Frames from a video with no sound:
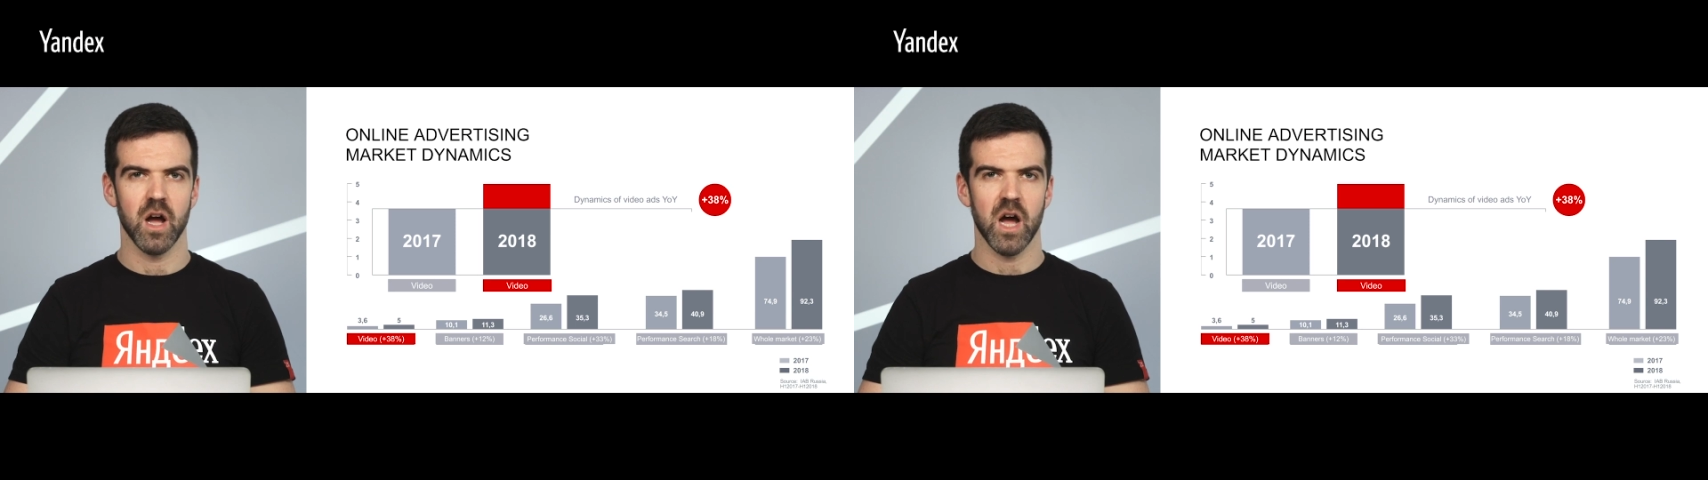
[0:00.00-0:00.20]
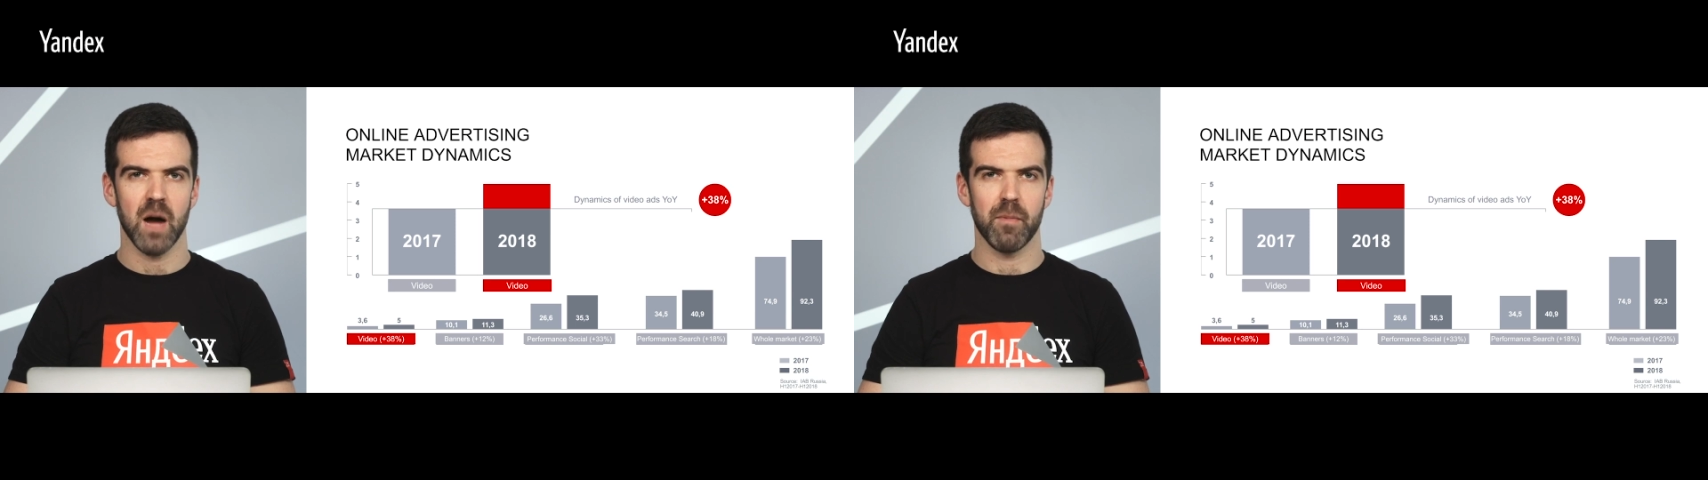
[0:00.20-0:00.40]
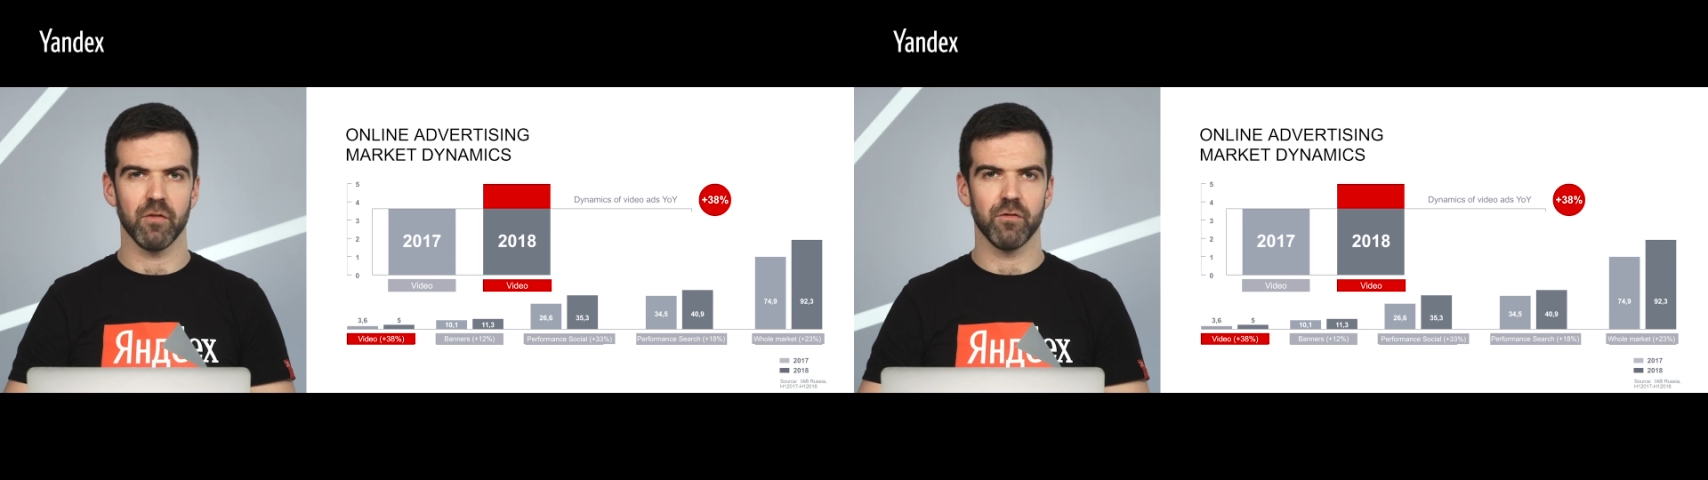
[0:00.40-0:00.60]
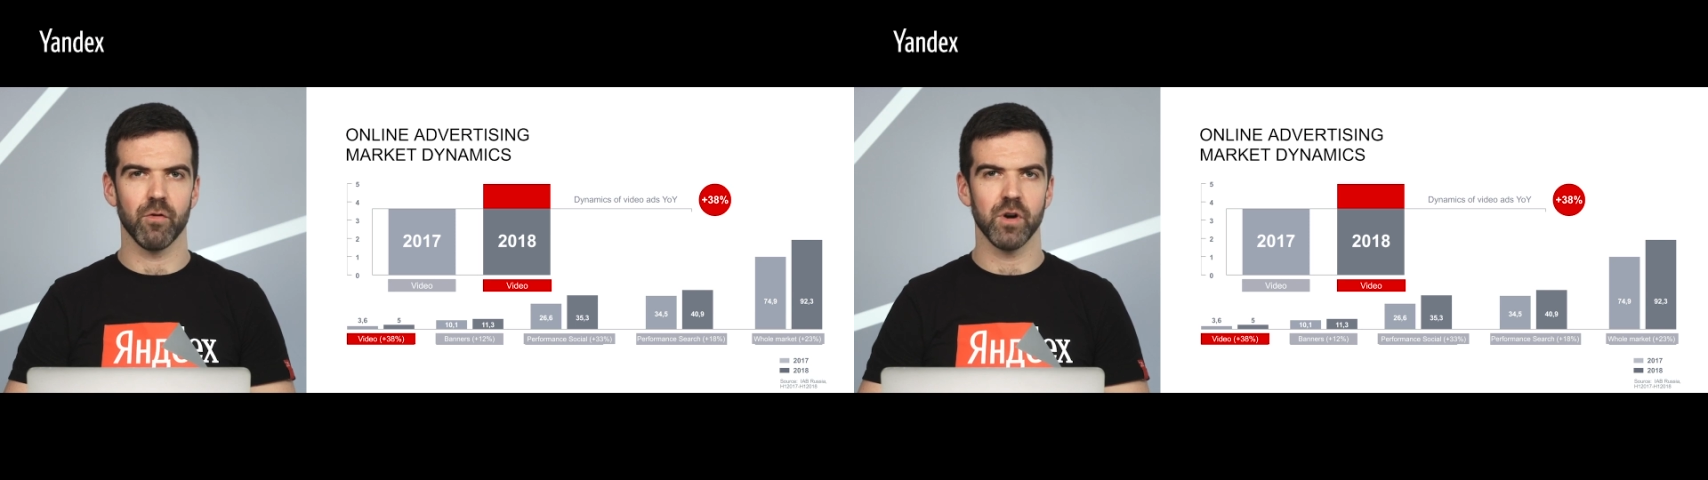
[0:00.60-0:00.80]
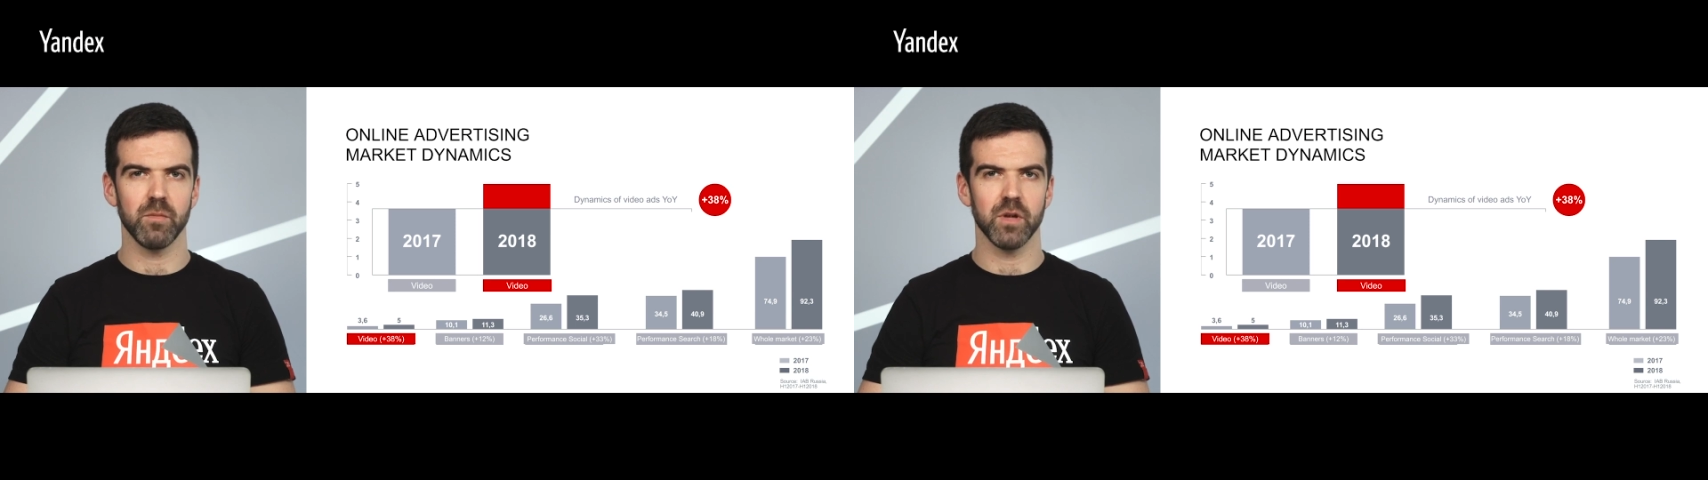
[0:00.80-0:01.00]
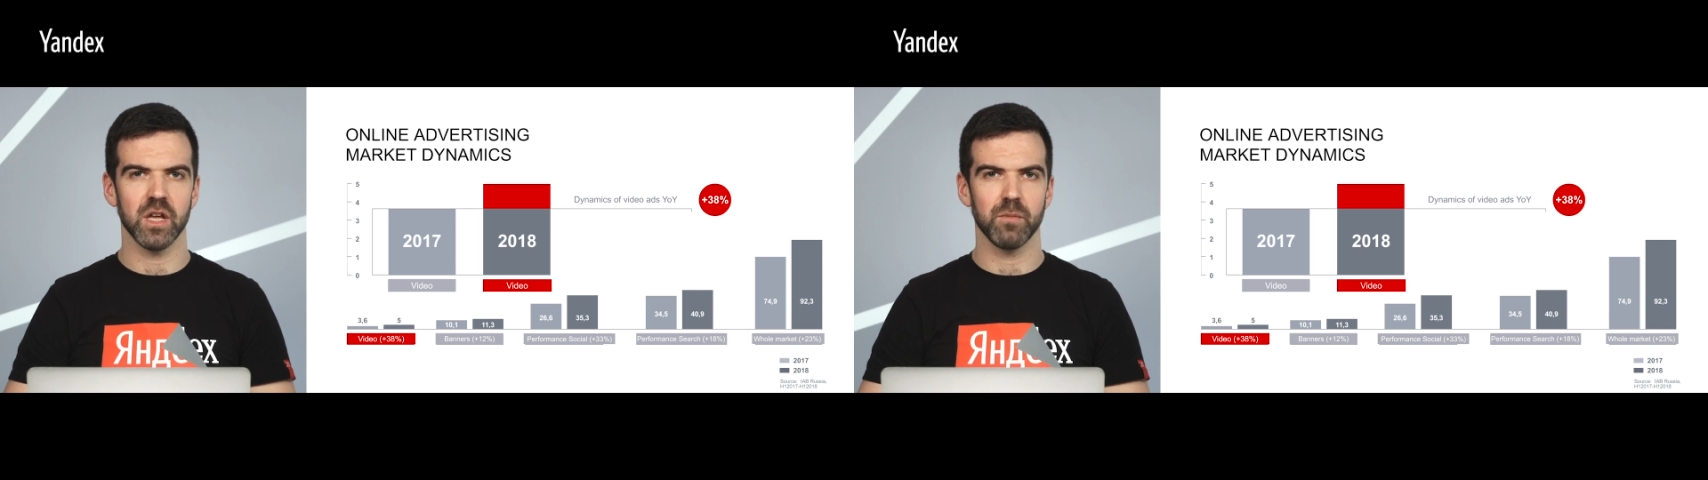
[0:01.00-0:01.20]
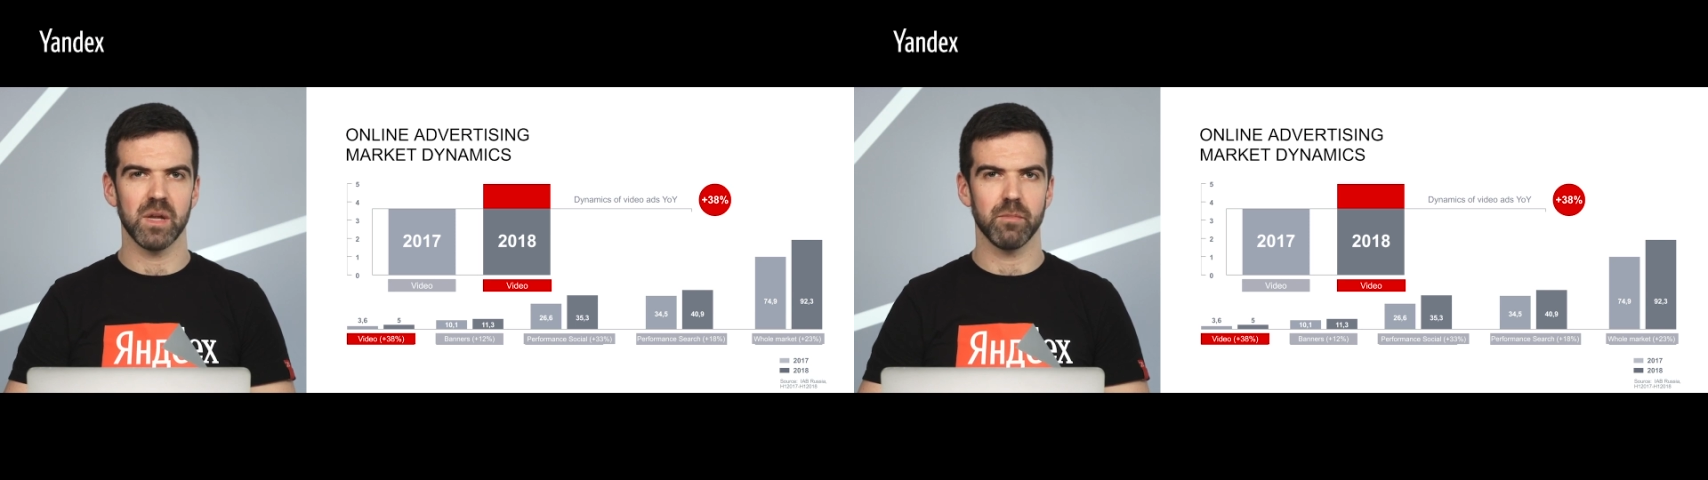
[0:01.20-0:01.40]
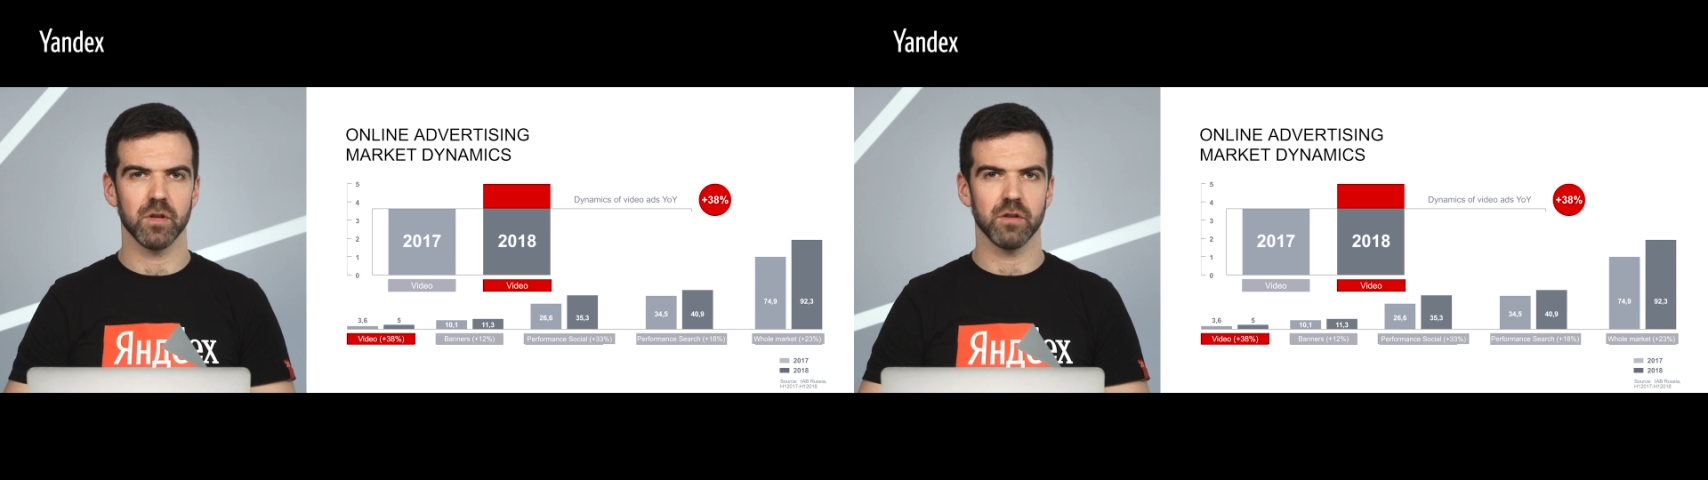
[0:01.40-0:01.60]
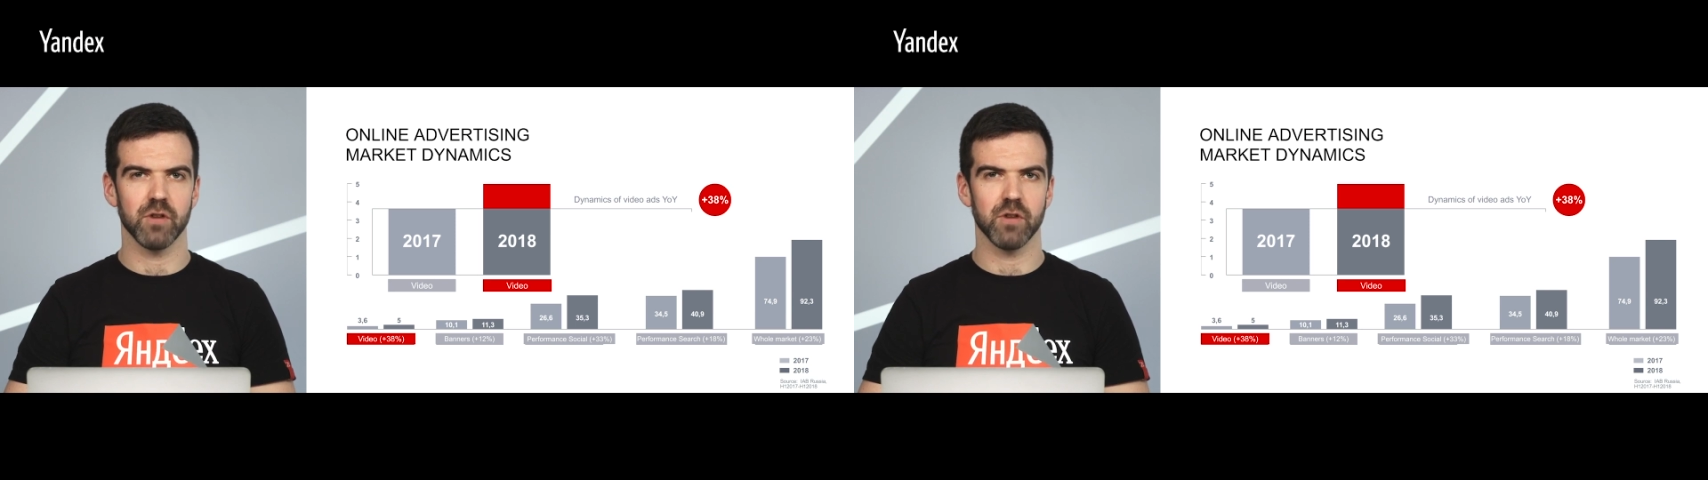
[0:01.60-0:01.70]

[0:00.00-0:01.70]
About 40 million people in